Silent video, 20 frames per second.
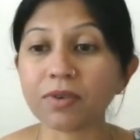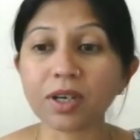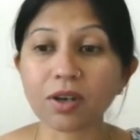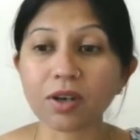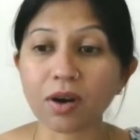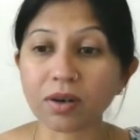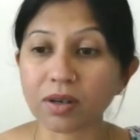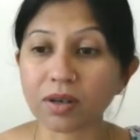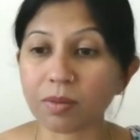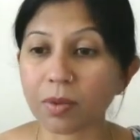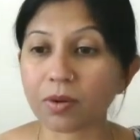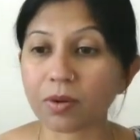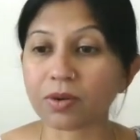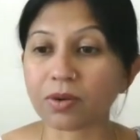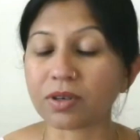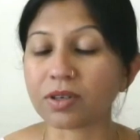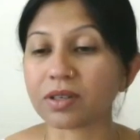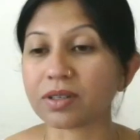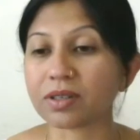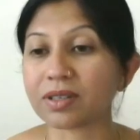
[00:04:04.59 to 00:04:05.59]
we talked
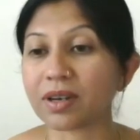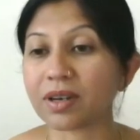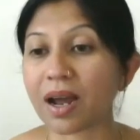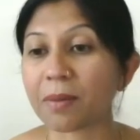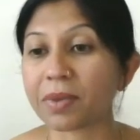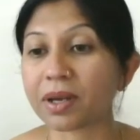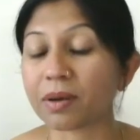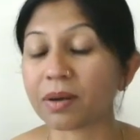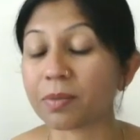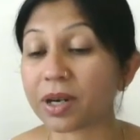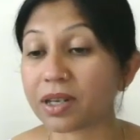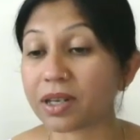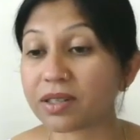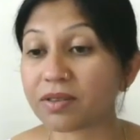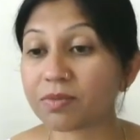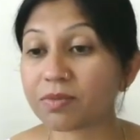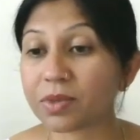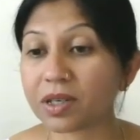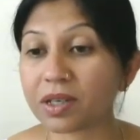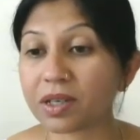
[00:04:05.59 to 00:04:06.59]
about ceramic
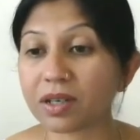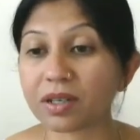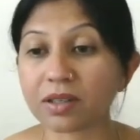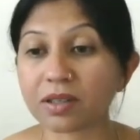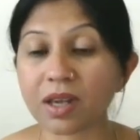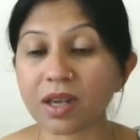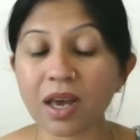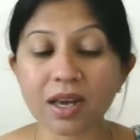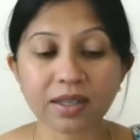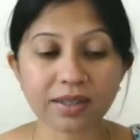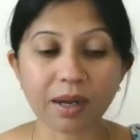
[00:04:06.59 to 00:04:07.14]
abrasive materials.